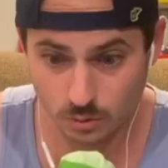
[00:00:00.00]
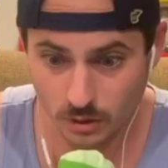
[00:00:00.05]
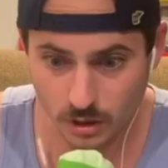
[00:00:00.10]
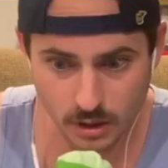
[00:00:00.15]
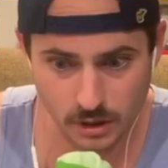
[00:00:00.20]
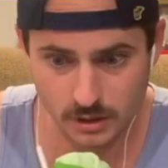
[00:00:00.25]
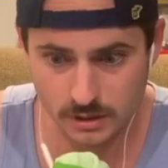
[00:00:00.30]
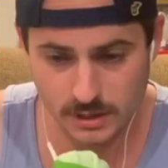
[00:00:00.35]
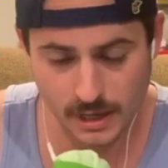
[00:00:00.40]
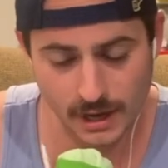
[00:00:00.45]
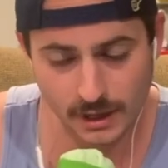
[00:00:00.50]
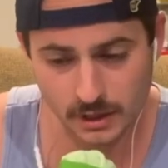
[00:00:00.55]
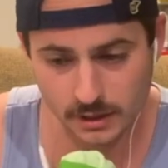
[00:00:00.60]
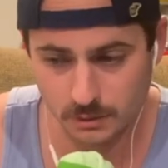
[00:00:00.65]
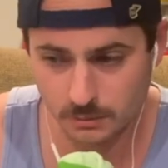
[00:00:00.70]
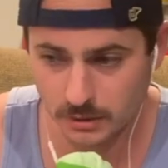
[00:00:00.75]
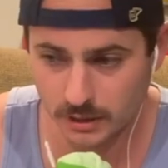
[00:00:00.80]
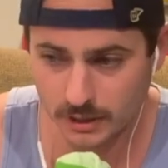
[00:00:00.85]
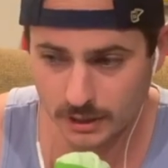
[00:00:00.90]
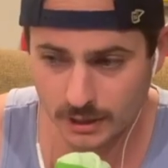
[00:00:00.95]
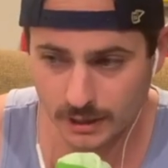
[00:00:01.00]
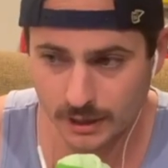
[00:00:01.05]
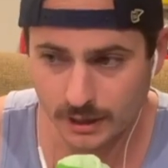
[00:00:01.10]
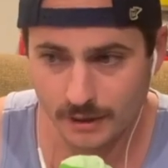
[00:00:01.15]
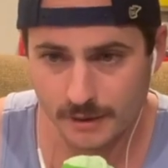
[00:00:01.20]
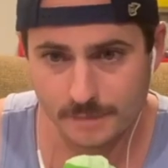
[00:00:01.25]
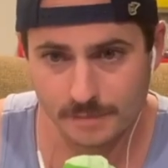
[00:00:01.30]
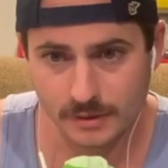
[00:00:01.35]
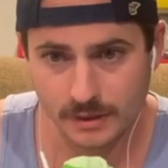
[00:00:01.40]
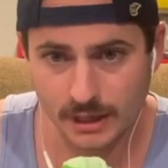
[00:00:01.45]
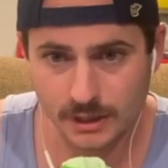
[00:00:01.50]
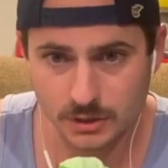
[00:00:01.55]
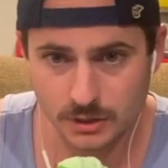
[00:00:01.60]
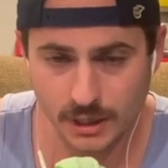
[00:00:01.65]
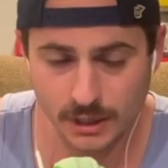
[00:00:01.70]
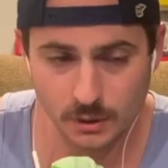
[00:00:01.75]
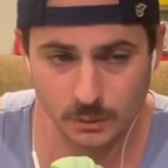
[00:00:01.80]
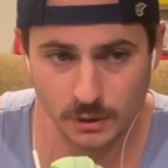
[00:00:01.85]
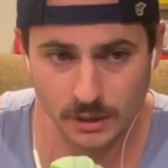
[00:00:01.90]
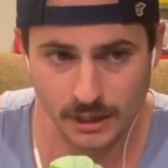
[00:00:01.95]
exactly. But, like, that's
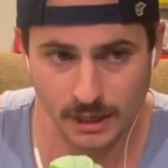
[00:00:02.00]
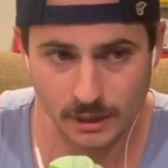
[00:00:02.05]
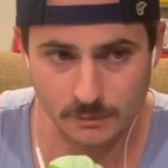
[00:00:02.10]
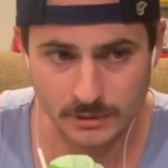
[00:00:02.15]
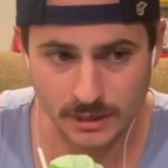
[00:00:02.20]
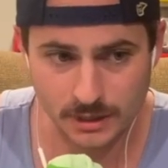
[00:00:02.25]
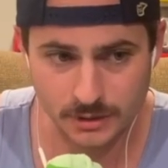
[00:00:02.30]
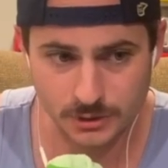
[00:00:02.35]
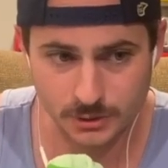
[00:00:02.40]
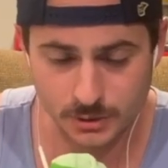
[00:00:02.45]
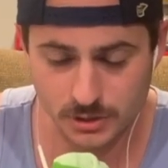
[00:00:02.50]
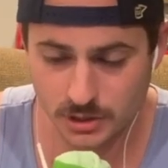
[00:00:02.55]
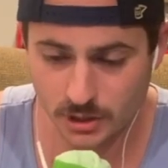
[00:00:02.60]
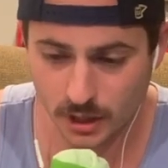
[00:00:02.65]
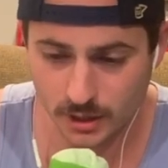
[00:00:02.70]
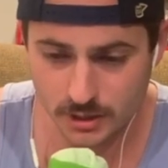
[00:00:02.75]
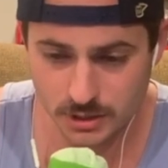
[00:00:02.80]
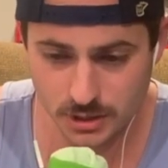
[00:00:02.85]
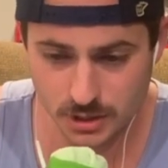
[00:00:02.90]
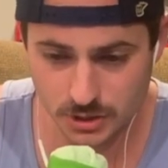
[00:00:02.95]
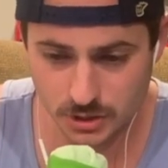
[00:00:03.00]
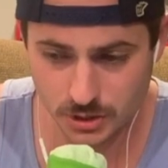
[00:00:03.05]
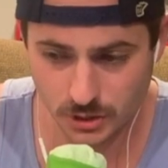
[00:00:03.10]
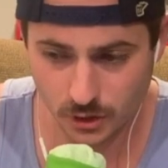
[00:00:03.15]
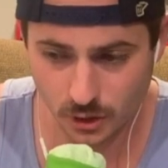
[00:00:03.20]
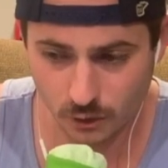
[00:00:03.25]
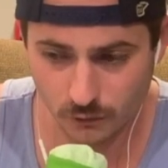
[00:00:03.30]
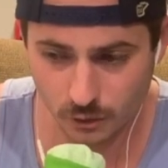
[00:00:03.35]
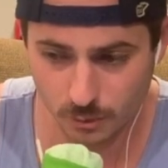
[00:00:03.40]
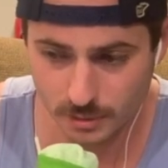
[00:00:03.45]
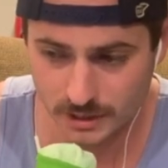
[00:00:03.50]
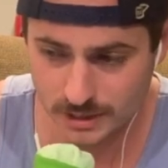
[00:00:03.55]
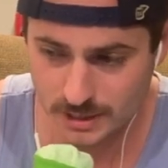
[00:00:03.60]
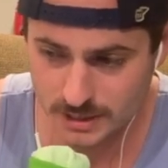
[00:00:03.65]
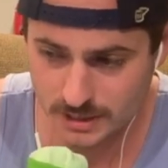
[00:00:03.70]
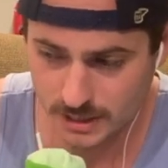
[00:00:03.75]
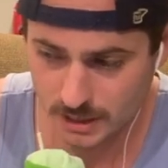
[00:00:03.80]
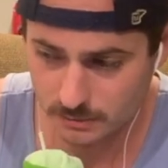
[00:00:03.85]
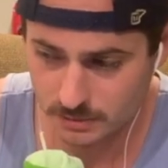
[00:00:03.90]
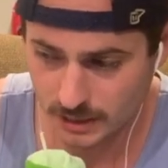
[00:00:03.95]
kind of what it came down to, is Giannis just took over. But at the
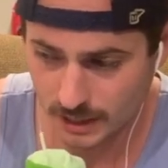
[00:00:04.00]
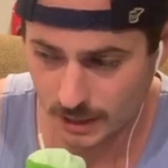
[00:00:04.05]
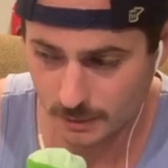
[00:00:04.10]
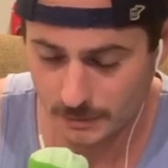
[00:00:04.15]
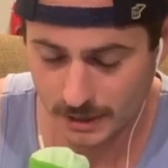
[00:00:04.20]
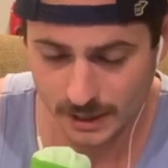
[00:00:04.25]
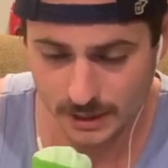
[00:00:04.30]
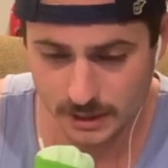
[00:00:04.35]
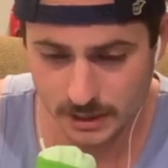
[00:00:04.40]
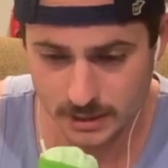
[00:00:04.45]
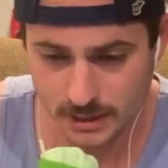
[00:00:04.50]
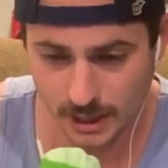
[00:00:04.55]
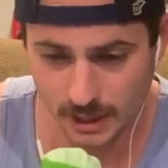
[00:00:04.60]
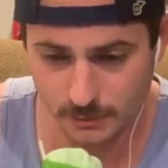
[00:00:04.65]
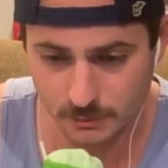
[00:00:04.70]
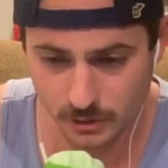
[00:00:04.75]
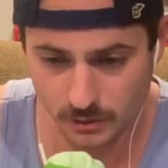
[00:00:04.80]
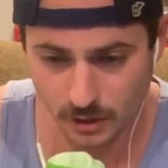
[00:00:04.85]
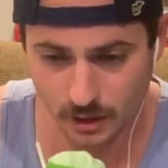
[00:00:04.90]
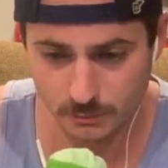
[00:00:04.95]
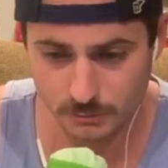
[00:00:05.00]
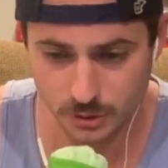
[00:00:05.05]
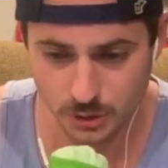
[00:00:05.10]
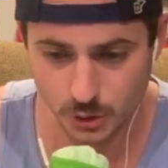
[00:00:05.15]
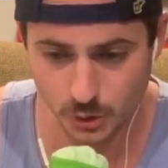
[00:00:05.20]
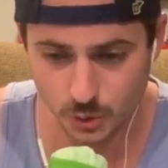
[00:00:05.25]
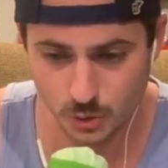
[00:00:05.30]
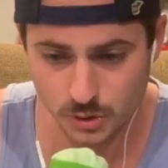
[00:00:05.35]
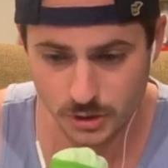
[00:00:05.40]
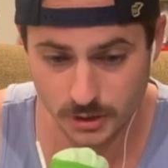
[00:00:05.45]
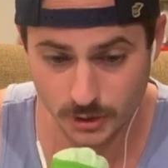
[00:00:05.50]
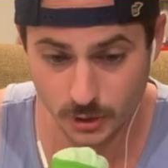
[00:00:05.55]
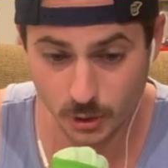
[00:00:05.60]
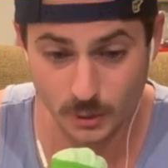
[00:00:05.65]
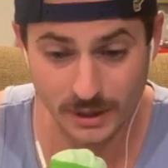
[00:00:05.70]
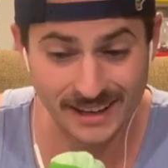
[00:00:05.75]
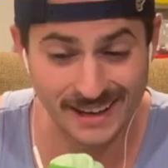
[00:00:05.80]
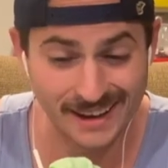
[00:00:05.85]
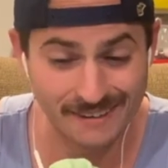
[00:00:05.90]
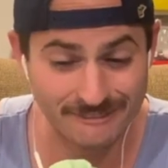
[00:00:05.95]
same time, anytime you're up
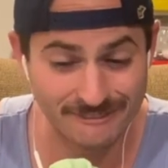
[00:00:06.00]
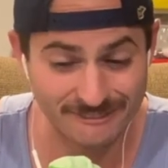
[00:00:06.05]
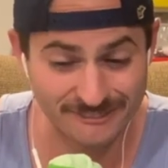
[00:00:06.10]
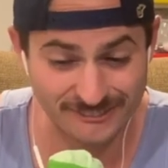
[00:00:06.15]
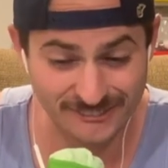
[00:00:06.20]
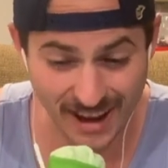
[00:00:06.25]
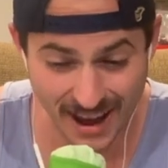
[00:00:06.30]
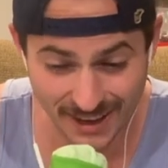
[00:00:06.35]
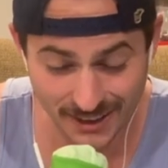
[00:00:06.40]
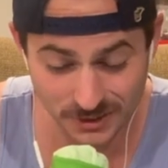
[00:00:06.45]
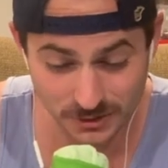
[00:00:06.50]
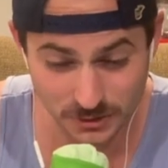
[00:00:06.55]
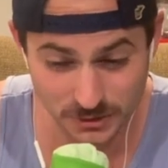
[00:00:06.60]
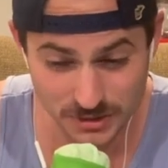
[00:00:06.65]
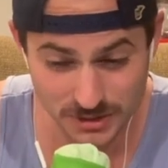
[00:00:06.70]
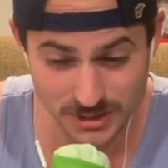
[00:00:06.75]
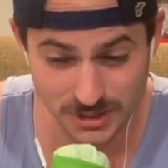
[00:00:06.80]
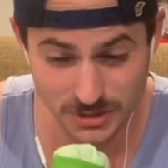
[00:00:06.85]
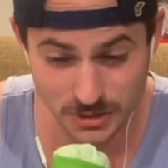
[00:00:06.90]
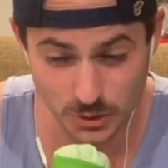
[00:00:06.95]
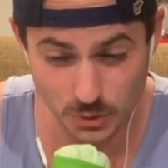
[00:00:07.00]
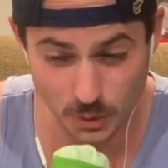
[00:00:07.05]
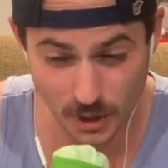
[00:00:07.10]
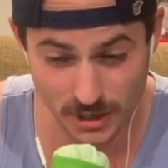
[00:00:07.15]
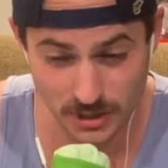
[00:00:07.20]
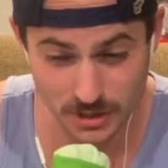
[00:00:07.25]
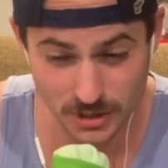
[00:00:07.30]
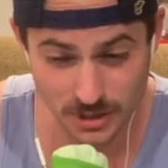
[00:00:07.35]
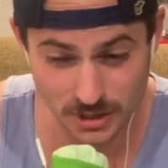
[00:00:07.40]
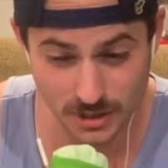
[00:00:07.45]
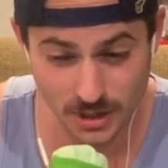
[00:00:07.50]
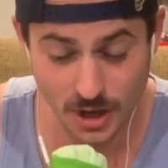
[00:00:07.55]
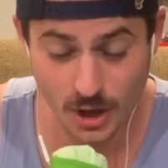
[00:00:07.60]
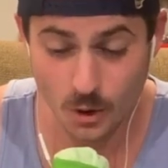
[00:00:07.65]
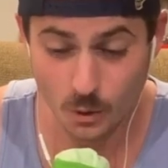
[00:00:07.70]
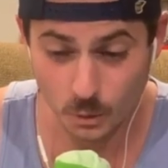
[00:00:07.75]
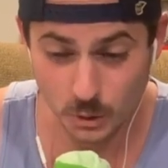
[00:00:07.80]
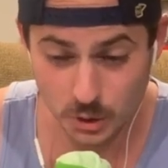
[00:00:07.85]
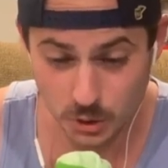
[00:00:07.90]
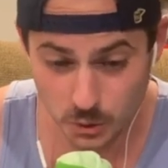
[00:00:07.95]
2-0 in a final situation,
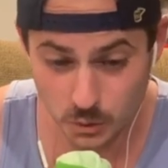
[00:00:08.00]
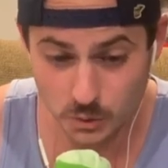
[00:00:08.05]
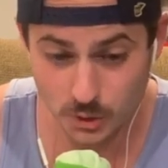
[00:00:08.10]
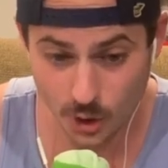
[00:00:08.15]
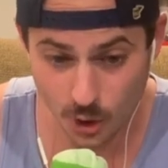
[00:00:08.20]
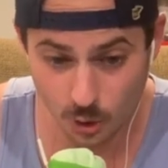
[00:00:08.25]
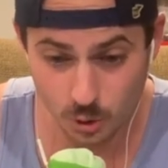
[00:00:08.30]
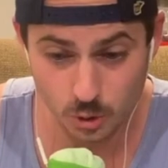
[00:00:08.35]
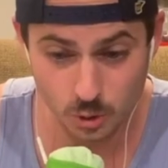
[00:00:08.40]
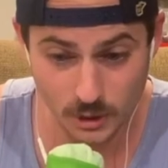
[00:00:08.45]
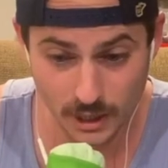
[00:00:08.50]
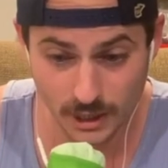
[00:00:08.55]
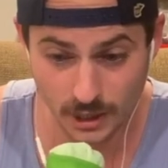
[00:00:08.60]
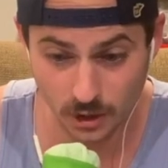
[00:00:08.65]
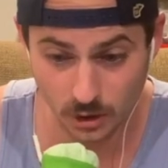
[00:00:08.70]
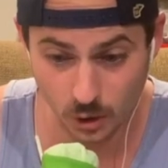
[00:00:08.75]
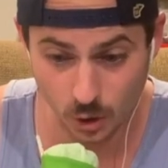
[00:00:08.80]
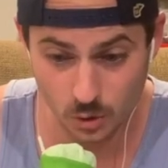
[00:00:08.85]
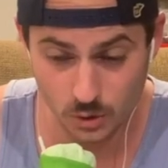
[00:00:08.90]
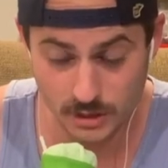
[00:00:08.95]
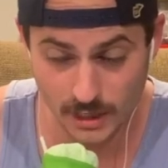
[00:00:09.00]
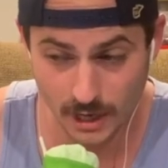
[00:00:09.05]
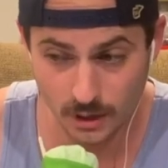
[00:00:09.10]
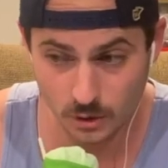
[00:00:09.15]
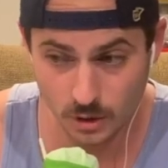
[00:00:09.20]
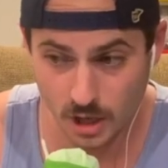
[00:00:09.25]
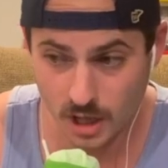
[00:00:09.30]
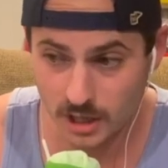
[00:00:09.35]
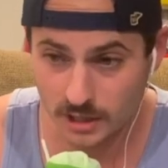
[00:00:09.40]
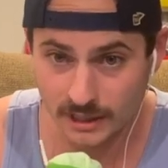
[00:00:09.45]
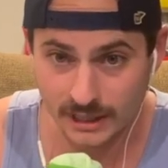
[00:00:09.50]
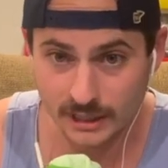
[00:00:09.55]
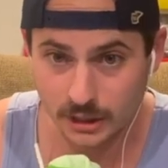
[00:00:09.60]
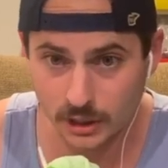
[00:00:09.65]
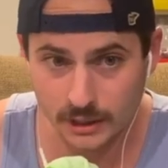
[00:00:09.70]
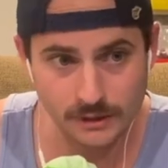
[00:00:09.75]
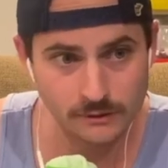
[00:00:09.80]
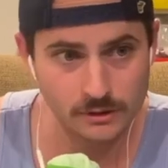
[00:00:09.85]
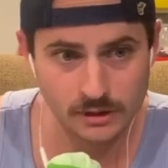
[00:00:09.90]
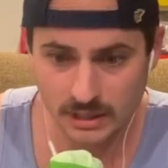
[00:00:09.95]
when you know you got to close out, like,
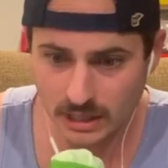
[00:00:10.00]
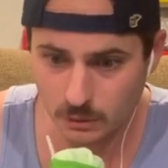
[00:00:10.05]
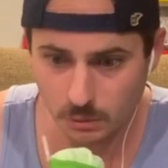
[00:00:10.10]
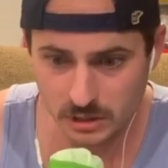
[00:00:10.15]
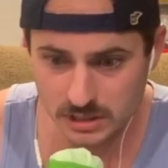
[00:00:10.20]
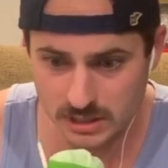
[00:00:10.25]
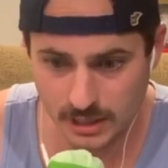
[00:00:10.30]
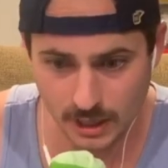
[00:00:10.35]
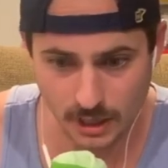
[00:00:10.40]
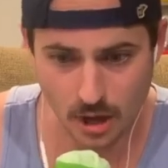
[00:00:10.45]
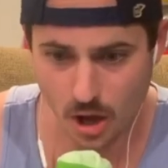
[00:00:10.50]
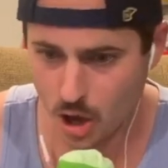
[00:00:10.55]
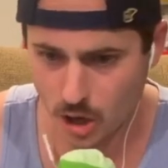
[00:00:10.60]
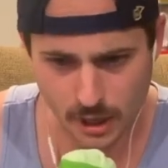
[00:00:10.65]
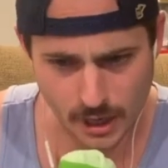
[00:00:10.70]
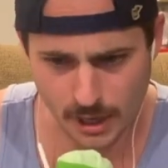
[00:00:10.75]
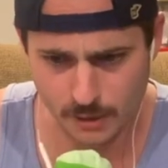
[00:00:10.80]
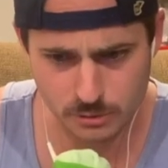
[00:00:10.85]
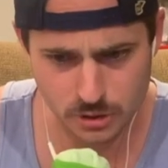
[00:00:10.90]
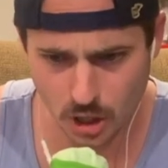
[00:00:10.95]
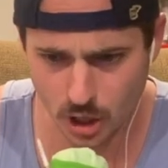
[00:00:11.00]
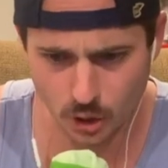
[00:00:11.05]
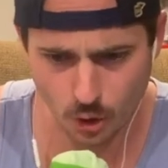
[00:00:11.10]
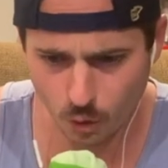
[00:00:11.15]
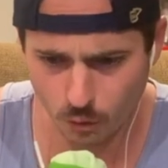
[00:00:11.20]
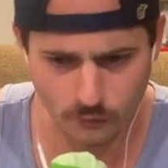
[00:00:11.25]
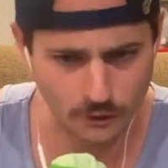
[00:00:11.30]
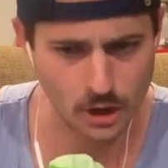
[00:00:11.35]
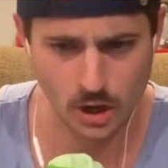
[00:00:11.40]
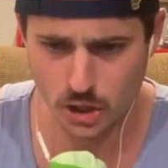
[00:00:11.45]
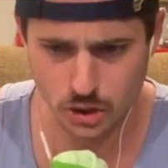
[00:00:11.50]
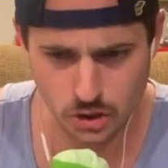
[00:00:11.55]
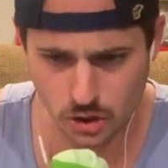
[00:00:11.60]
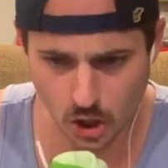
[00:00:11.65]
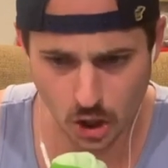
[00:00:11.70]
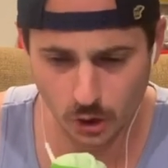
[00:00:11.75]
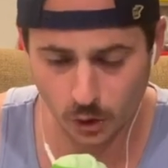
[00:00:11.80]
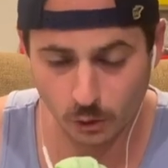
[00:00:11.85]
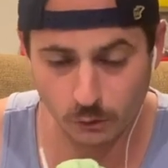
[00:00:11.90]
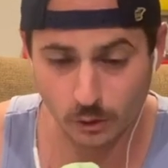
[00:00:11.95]
even they were saying, game's not over, it's
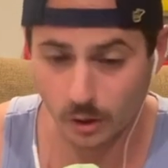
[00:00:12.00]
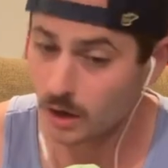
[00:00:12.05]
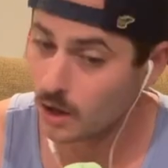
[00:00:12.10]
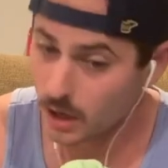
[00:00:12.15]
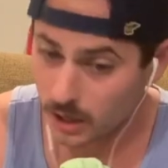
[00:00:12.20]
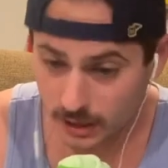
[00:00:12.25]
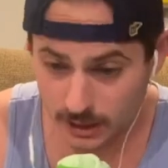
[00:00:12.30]
not over.